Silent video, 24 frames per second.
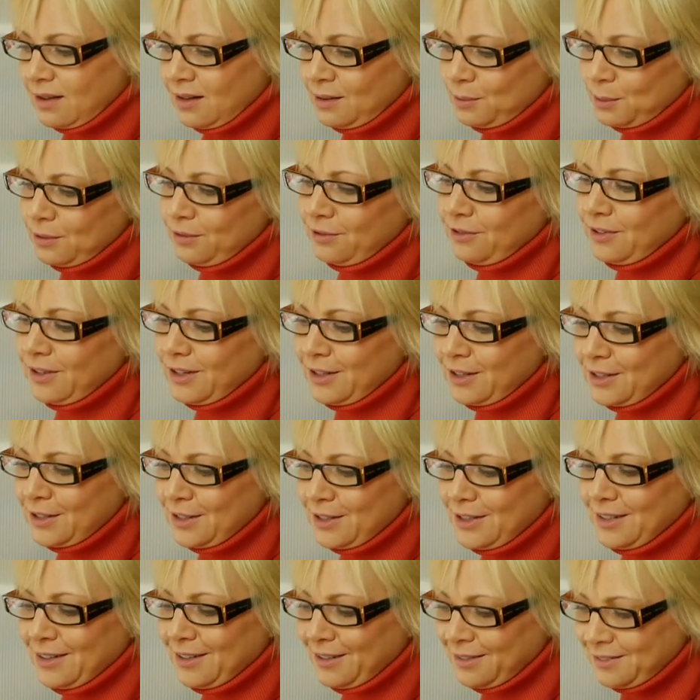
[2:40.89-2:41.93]
and we
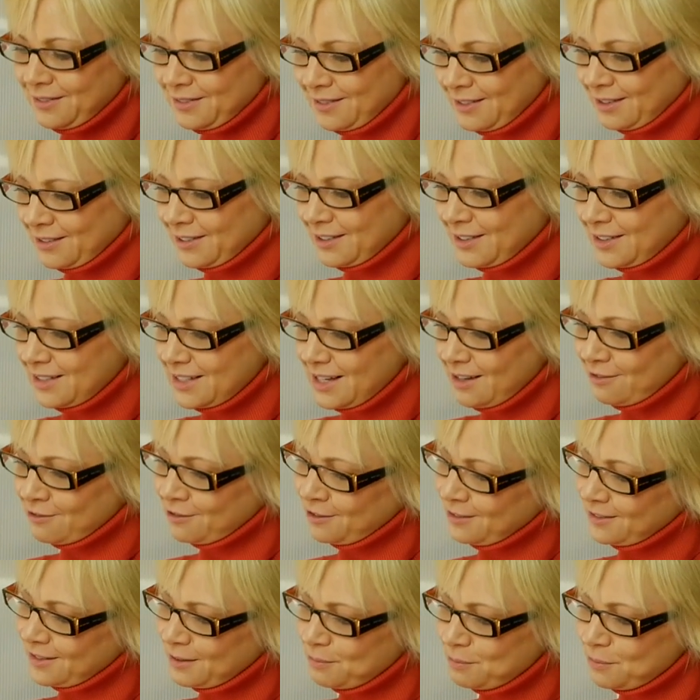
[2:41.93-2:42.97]
finish on the
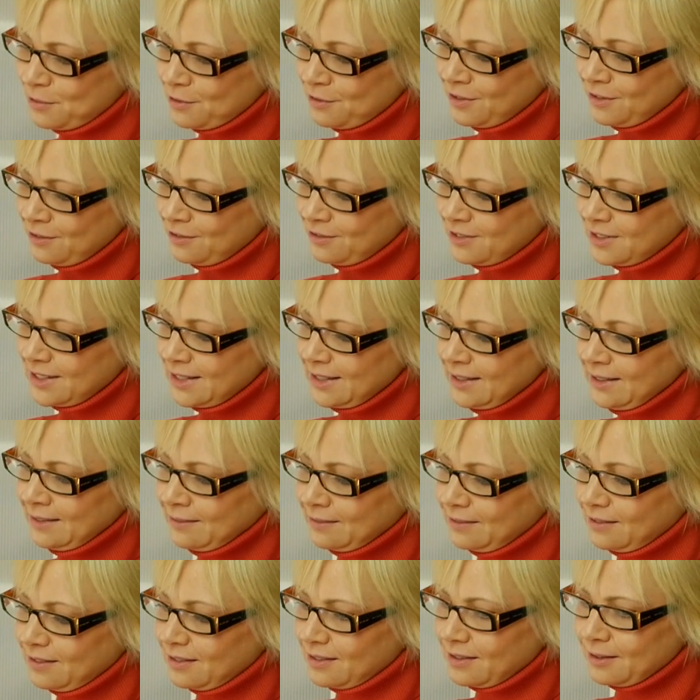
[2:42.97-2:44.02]
Devil, number
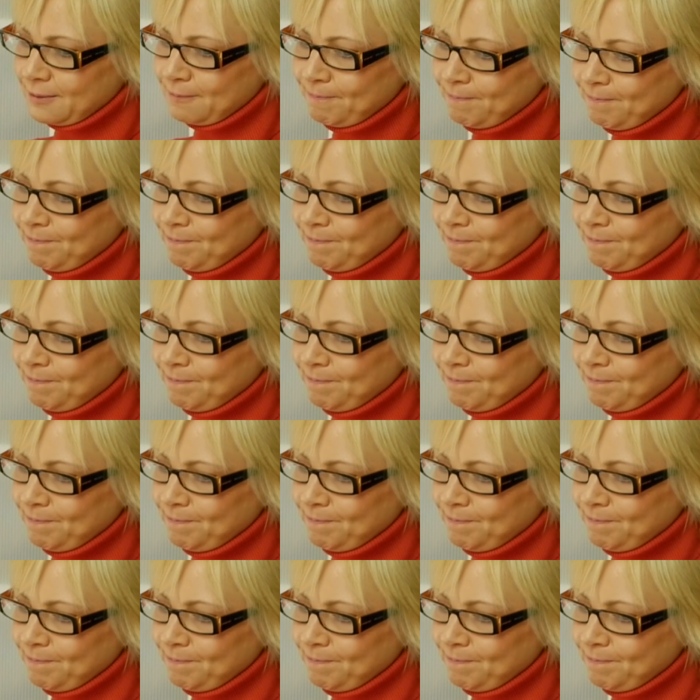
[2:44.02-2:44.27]
15th.